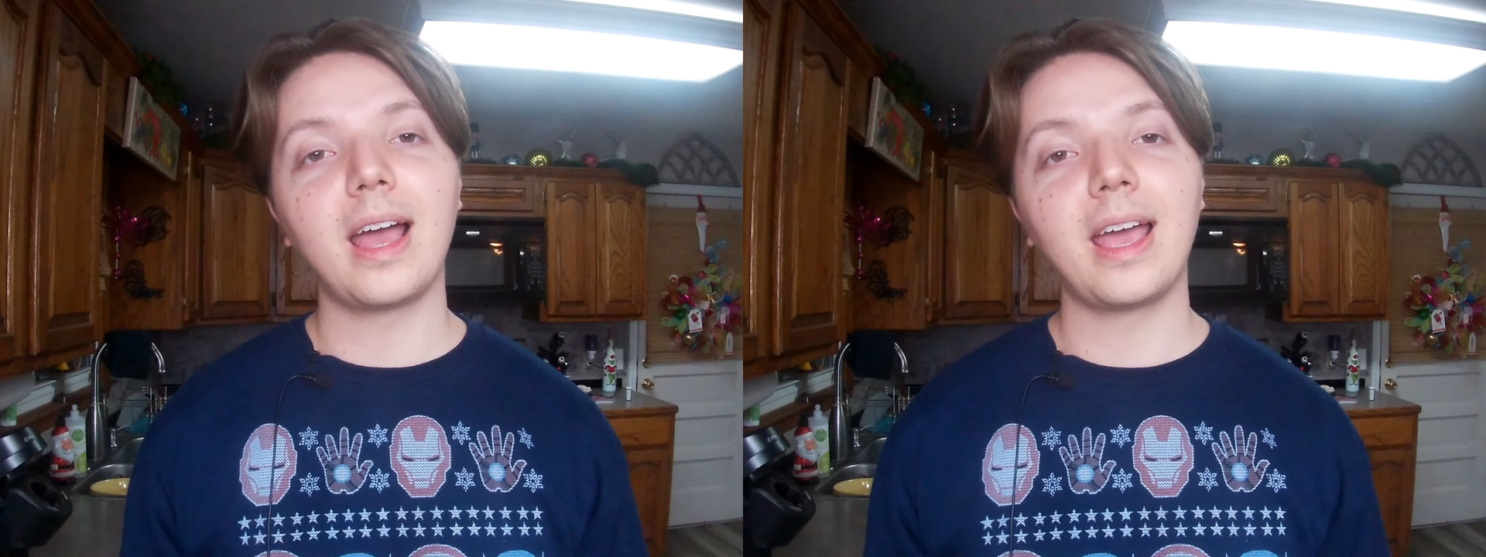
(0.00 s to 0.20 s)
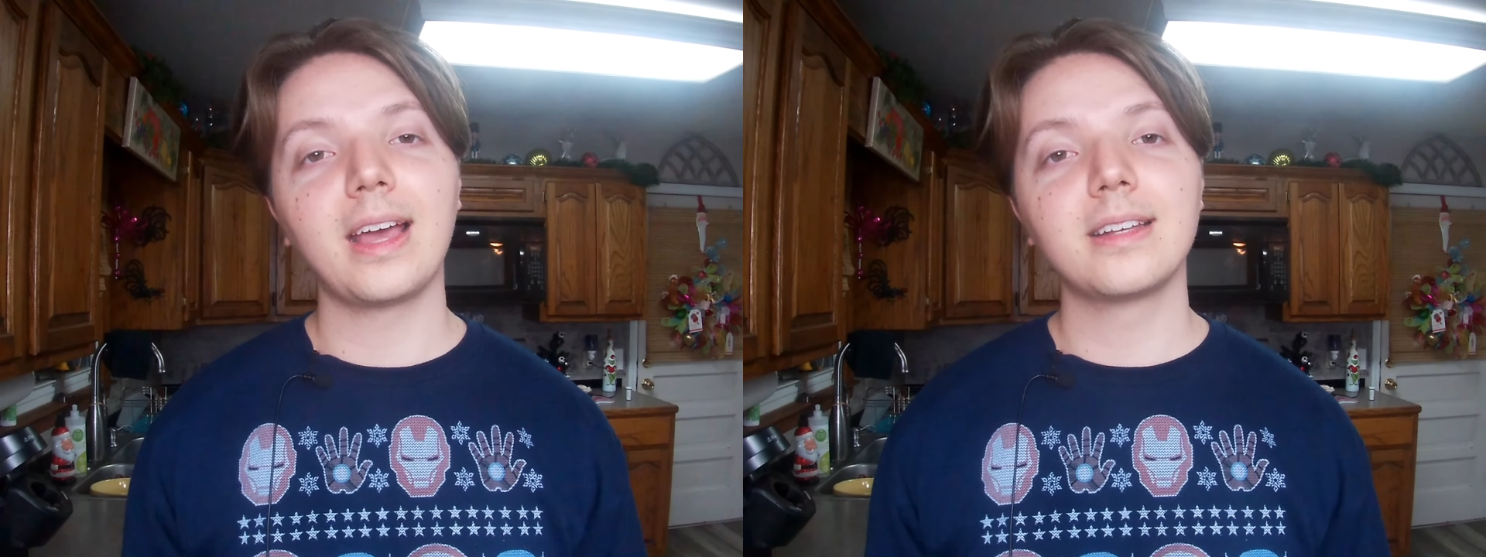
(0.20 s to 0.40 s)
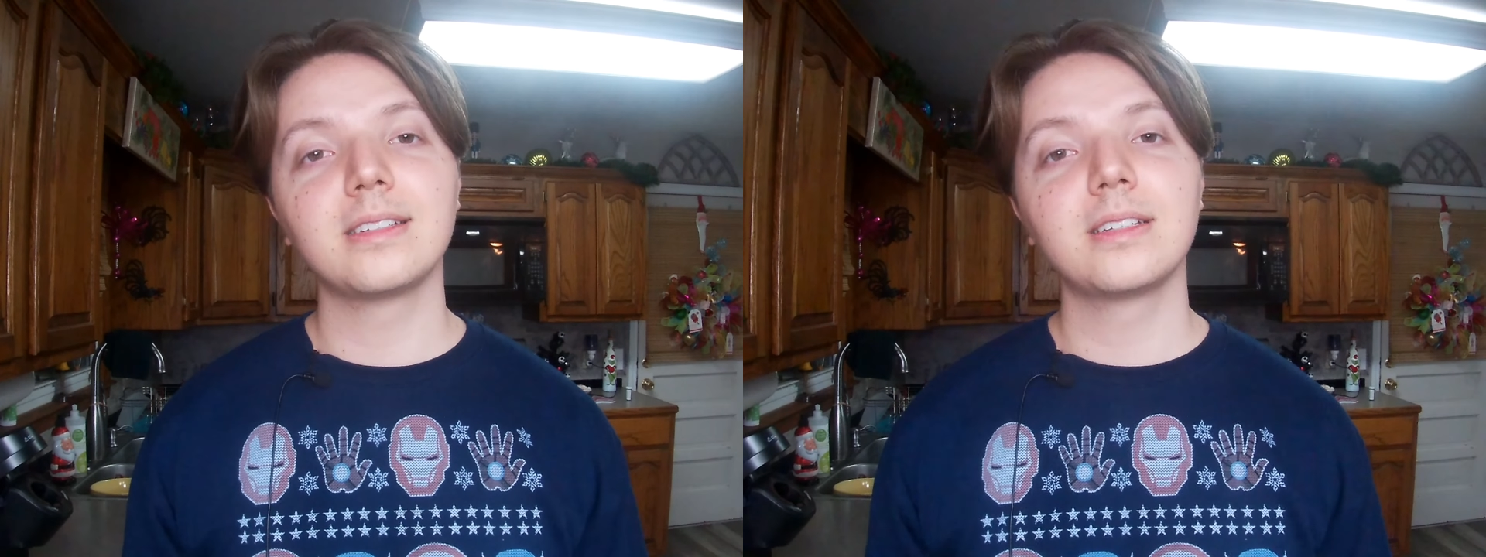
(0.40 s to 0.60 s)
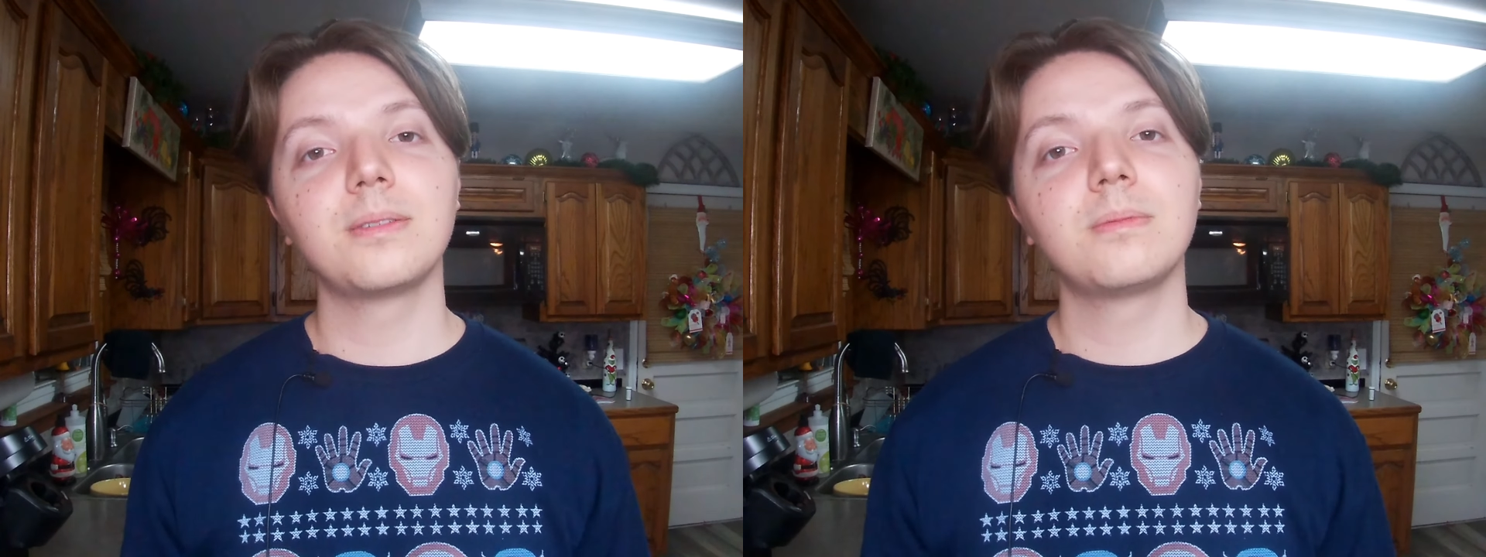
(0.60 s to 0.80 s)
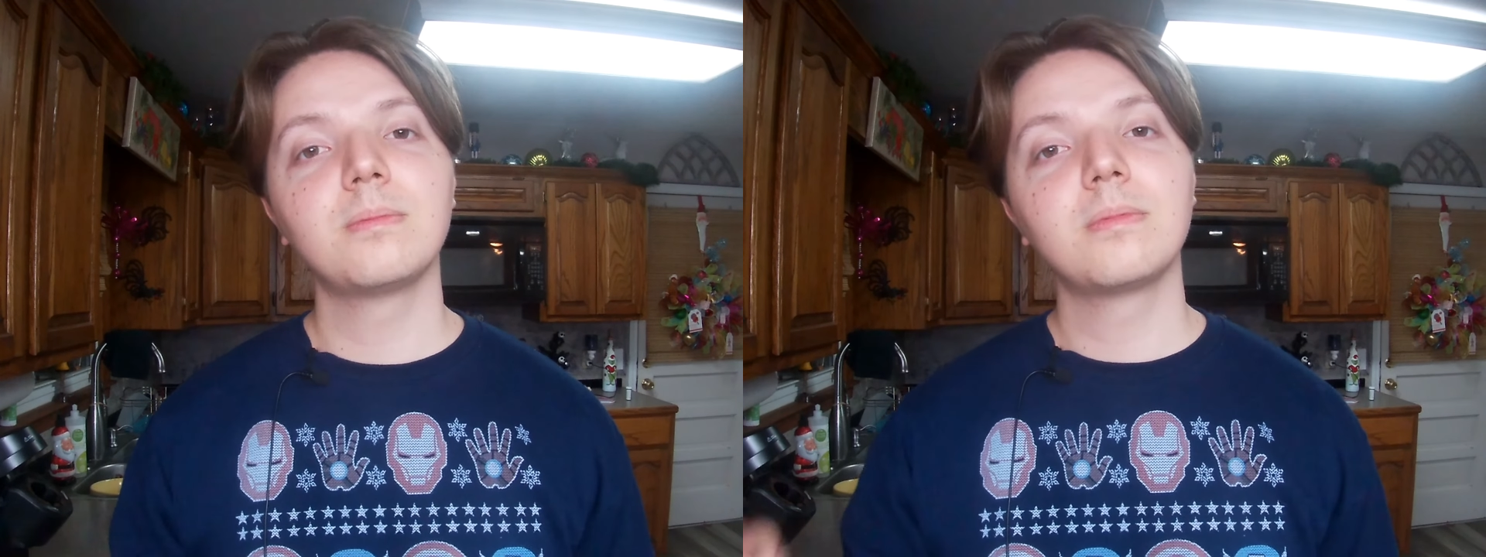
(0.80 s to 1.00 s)
And
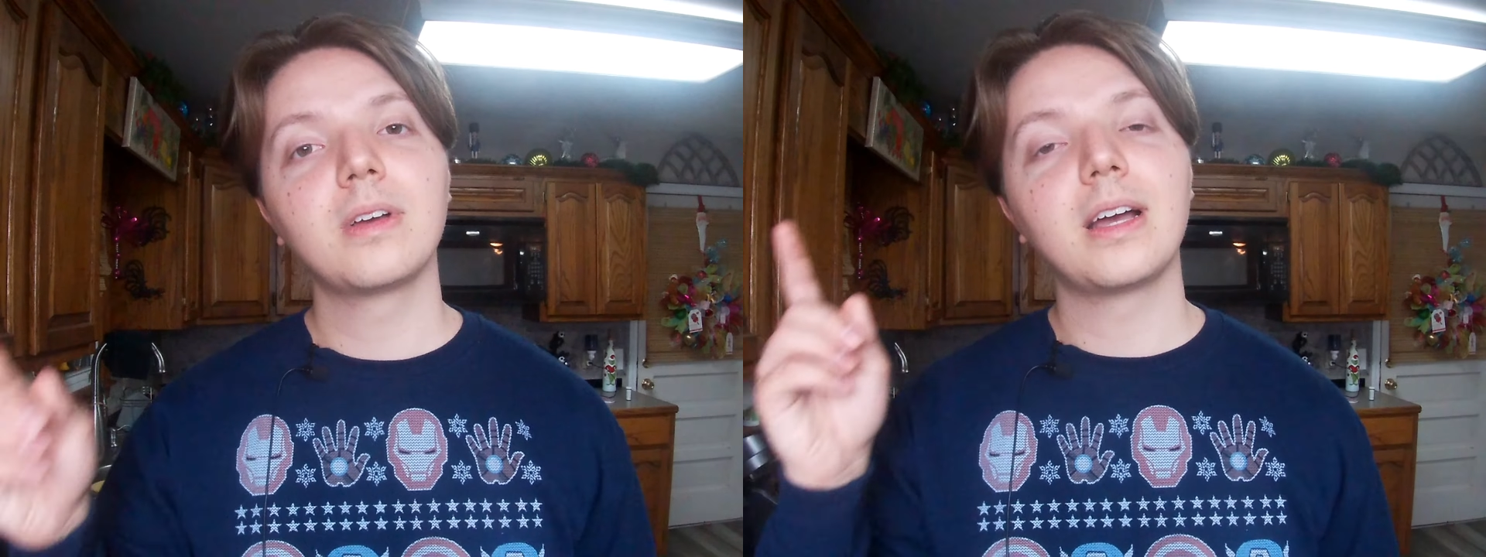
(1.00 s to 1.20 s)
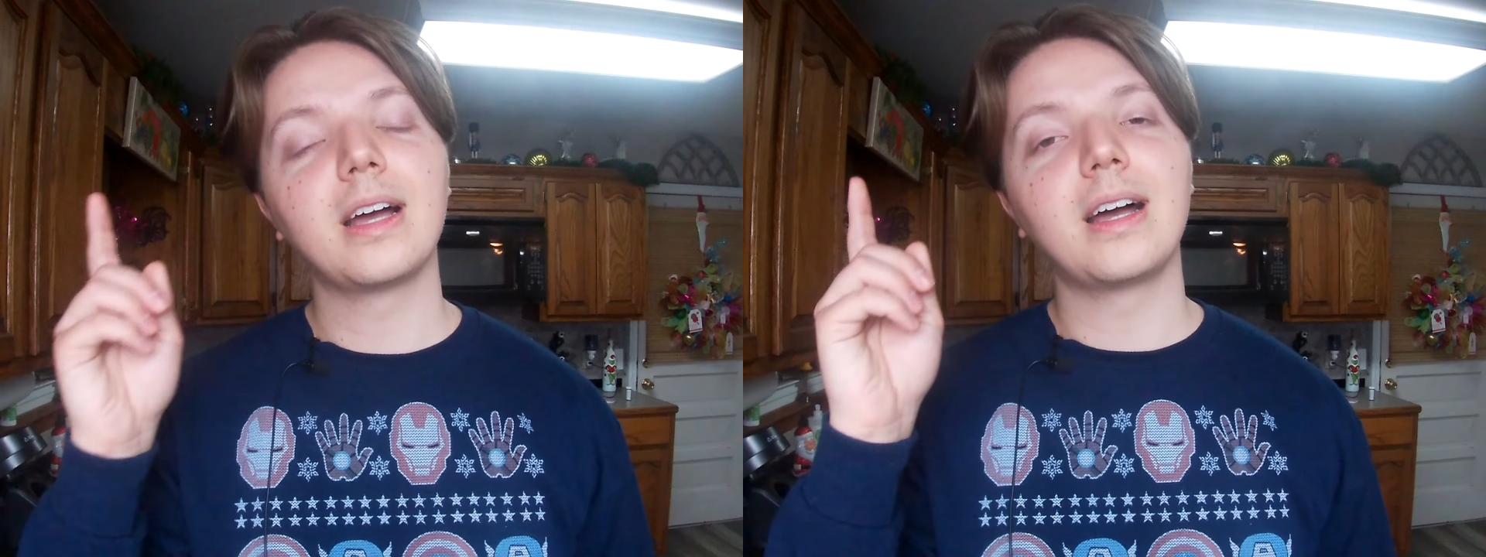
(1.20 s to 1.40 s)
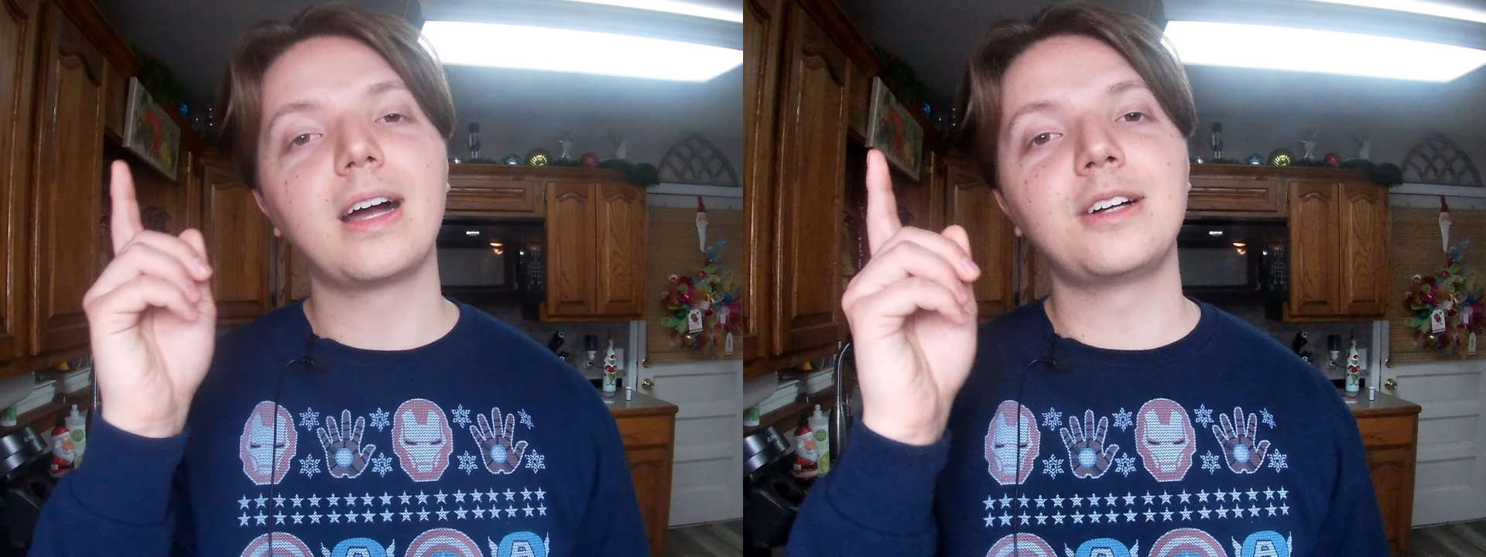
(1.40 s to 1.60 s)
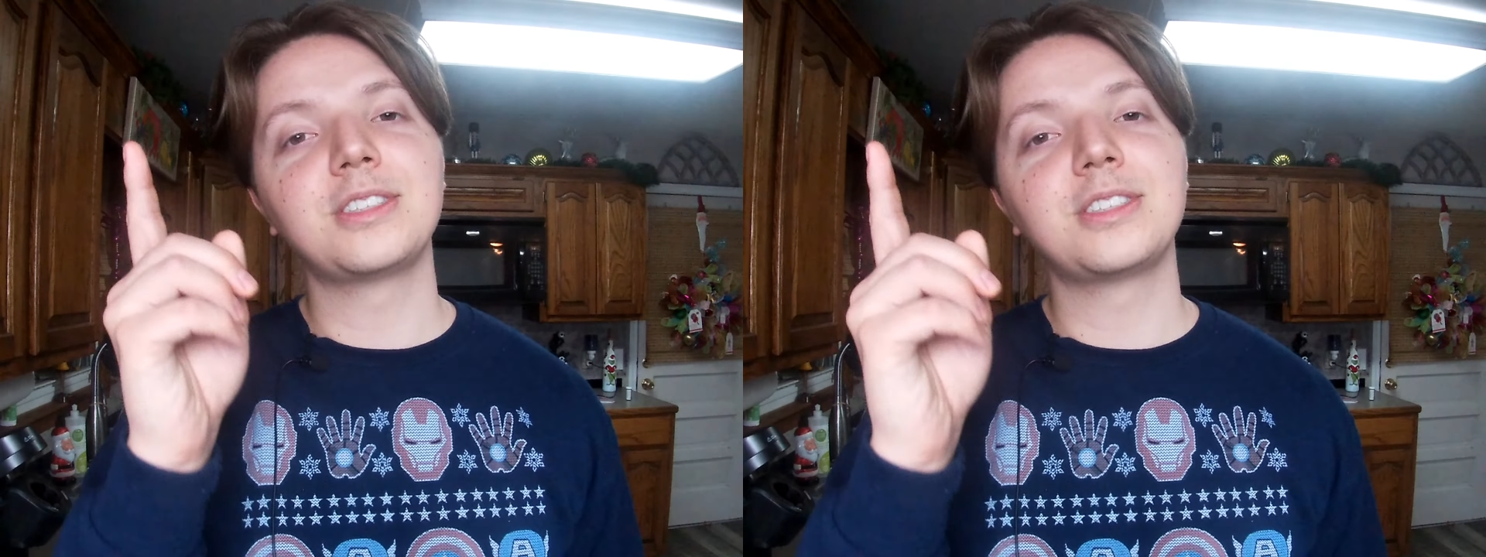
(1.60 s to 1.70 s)
I'll